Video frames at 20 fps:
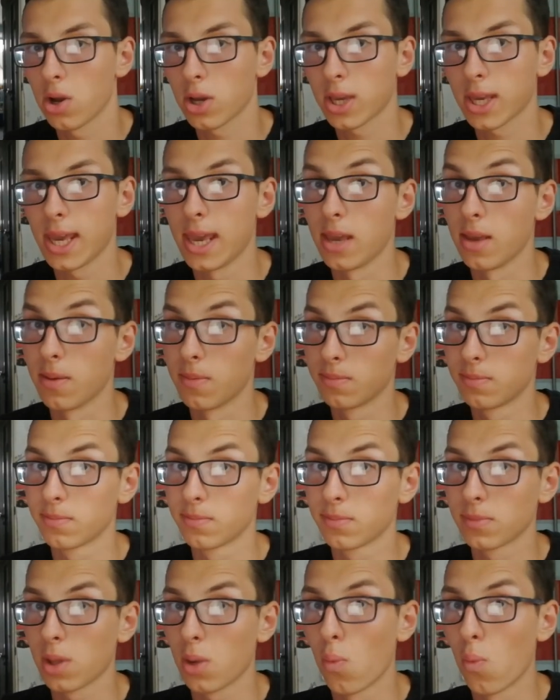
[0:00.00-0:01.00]
Okay,
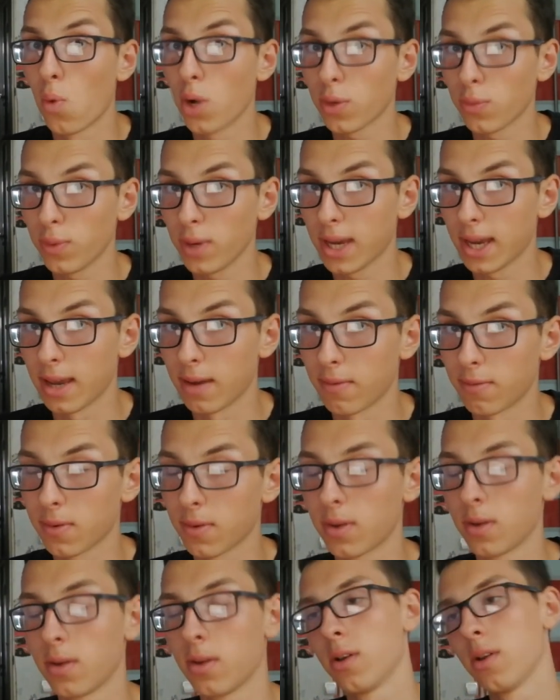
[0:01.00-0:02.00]
what we have?
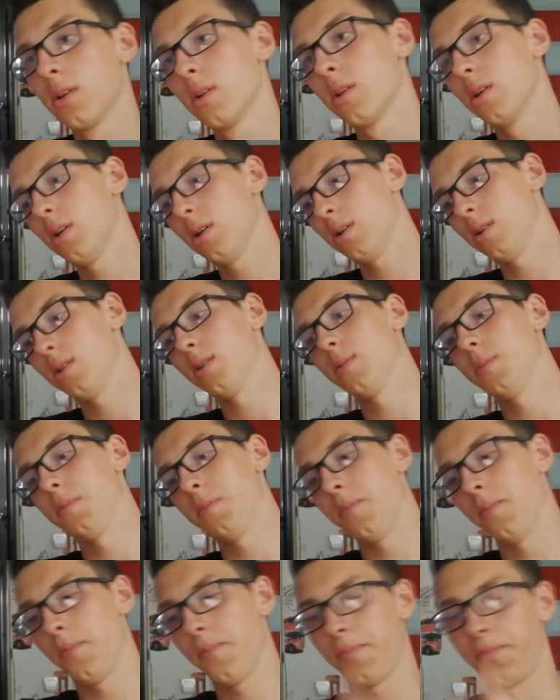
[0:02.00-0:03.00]

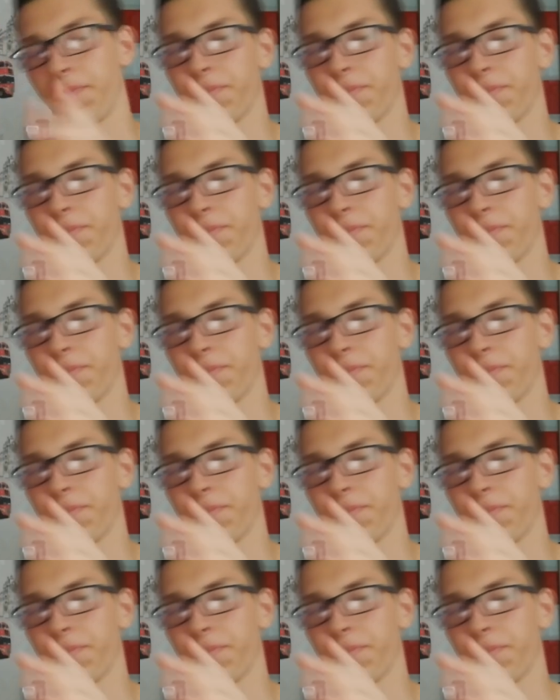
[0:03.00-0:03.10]
Um,